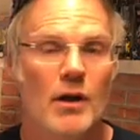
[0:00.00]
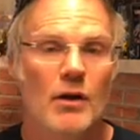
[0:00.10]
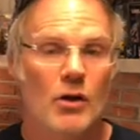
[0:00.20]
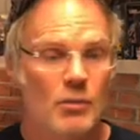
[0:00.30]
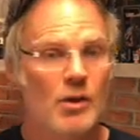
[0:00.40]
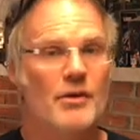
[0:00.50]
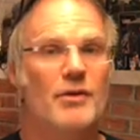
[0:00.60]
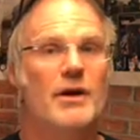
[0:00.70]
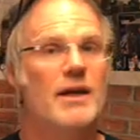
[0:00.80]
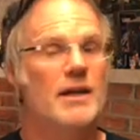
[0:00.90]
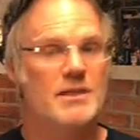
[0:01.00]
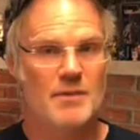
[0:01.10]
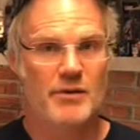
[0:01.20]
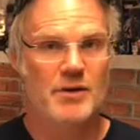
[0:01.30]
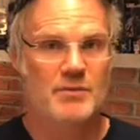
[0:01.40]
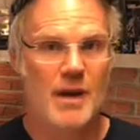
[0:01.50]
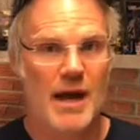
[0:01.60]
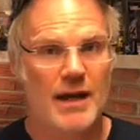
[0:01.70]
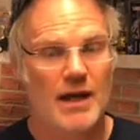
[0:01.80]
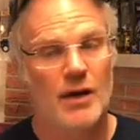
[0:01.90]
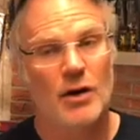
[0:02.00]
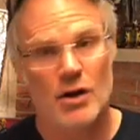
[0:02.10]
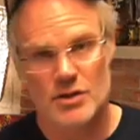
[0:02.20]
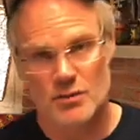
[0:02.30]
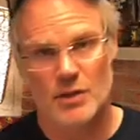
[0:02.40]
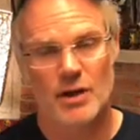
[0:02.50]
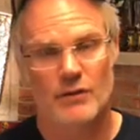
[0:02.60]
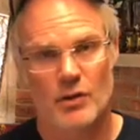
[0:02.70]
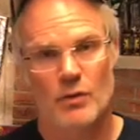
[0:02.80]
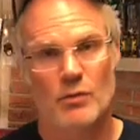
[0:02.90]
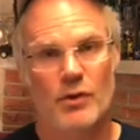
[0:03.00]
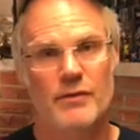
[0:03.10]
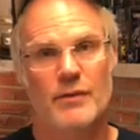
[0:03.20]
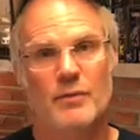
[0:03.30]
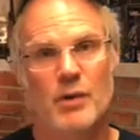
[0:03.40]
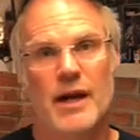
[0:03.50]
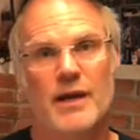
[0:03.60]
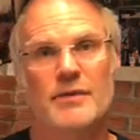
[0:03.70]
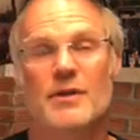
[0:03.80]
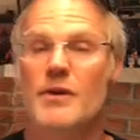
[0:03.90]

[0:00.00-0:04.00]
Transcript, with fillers: her brother and get his memories back, and also recover her boyfriend Bracken,